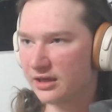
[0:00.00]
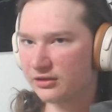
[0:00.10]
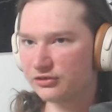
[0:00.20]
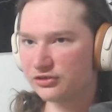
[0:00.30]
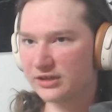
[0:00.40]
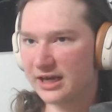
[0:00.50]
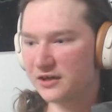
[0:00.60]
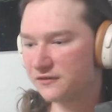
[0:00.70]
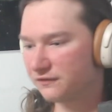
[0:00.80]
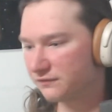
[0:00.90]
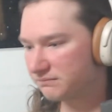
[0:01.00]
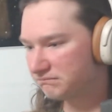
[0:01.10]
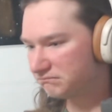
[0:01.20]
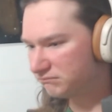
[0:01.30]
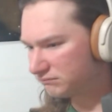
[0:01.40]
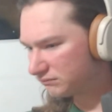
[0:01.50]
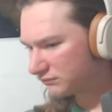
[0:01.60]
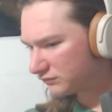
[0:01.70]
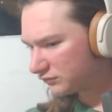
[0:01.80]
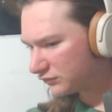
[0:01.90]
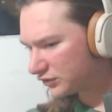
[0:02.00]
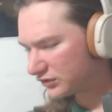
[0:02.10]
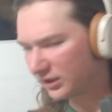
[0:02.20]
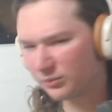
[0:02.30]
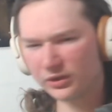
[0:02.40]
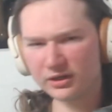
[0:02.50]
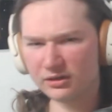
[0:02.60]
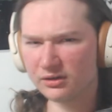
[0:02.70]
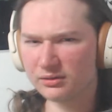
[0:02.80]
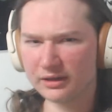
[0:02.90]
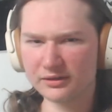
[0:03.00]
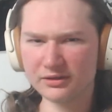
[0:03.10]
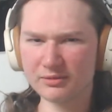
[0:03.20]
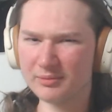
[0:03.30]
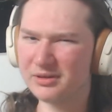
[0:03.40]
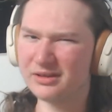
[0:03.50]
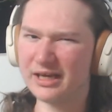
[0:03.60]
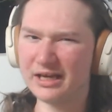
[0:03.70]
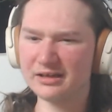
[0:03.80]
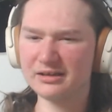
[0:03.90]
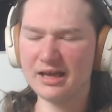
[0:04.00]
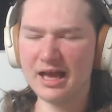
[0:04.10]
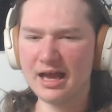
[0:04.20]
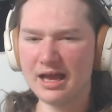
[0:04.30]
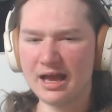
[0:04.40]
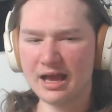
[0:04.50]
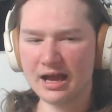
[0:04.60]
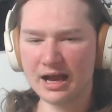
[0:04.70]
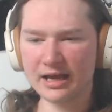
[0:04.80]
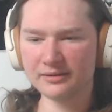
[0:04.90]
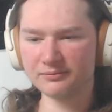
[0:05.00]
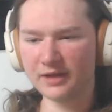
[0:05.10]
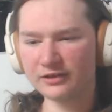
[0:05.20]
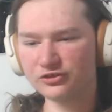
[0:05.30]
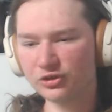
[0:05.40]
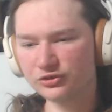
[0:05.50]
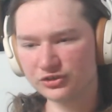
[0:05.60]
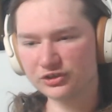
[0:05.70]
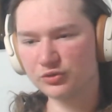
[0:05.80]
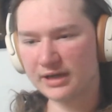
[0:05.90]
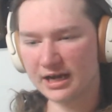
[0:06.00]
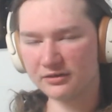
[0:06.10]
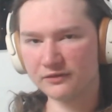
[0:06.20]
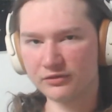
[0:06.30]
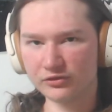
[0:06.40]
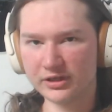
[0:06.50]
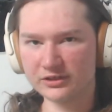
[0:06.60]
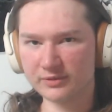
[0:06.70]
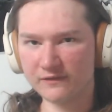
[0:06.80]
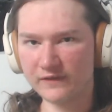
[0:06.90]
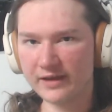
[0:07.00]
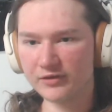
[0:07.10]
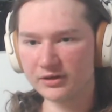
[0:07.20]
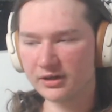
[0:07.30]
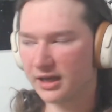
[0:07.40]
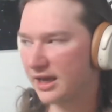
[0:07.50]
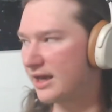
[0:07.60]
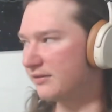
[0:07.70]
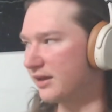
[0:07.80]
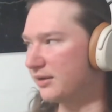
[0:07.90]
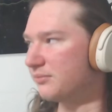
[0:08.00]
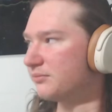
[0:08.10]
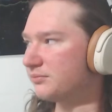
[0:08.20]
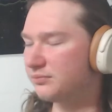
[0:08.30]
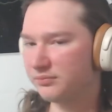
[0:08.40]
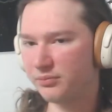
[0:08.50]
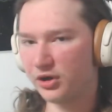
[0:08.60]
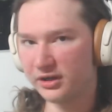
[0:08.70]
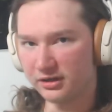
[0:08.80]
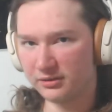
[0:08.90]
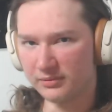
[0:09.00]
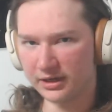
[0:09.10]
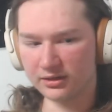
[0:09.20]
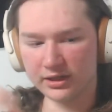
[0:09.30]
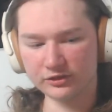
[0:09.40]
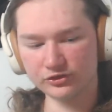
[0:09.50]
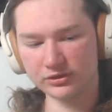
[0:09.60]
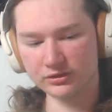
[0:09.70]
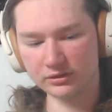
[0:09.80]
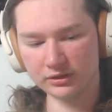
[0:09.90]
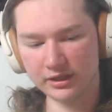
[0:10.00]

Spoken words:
They're just kind of somewhere. I think they might be in the attic. I chose this one out of the three as my favorite, and then put it in my collection.